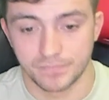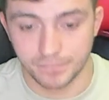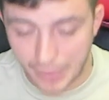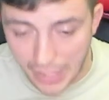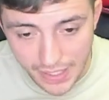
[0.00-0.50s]

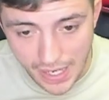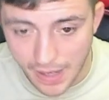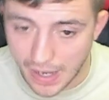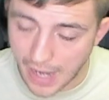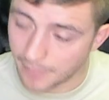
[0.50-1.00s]

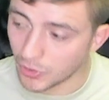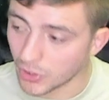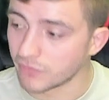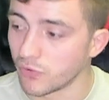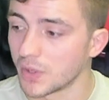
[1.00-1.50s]
I'm
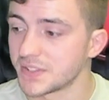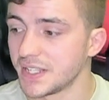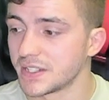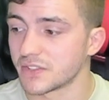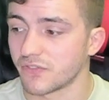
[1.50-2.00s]
looking forward to
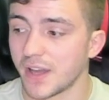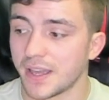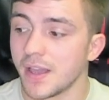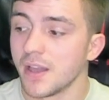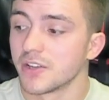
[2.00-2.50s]
seeing this
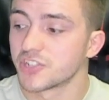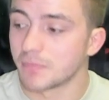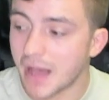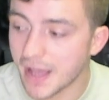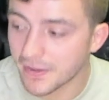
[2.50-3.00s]
fight.
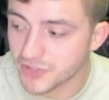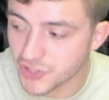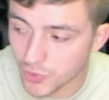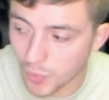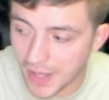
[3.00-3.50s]
Chimaev
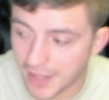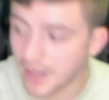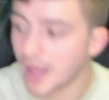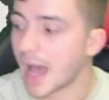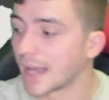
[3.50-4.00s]
should win.
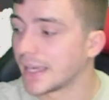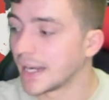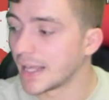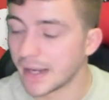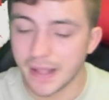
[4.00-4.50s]
I
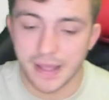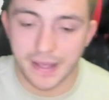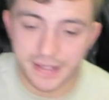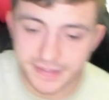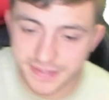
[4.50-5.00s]
get it.
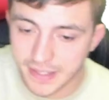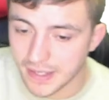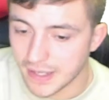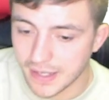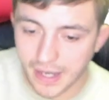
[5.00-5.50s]
He's,
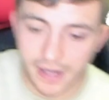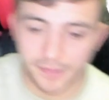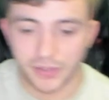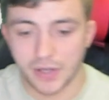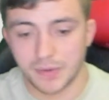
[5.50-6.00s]

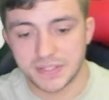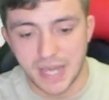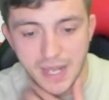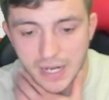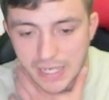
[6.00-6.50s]
you know, he's
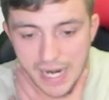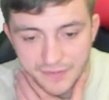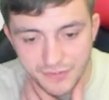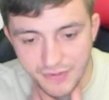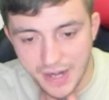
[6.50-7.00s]
got a lot
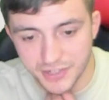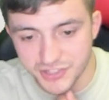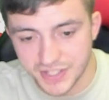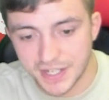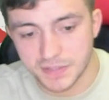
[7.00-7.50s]
of
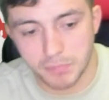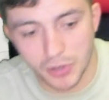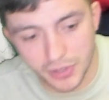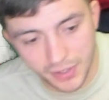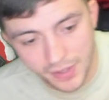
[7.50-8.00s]
advantages in his
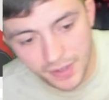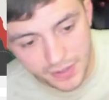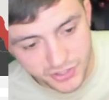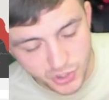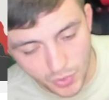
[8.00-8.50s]
book.
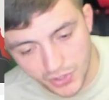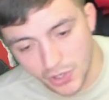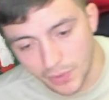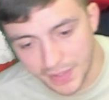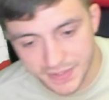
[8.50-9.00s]
Short
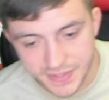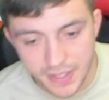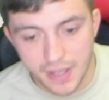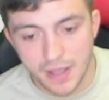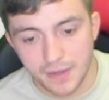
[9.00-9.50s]
notice.
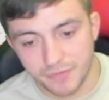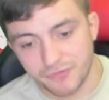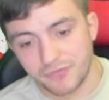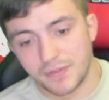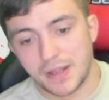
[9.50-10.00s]

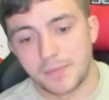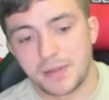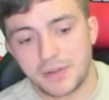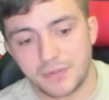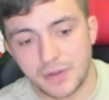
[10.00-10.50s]
I
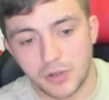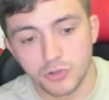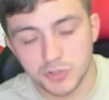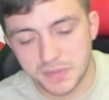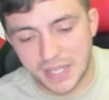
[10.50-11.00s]
mean,
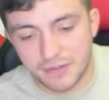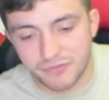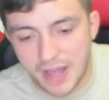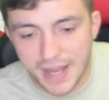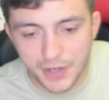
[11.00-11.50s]
Usman's got to
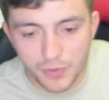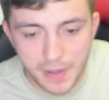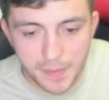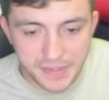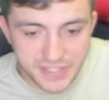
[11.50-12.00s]
fly to
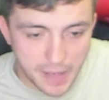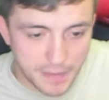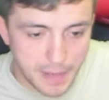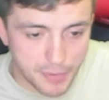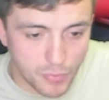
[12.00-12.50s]
him. He's
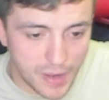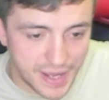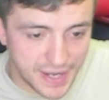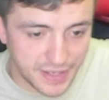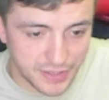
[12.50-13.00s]
coming up in weight.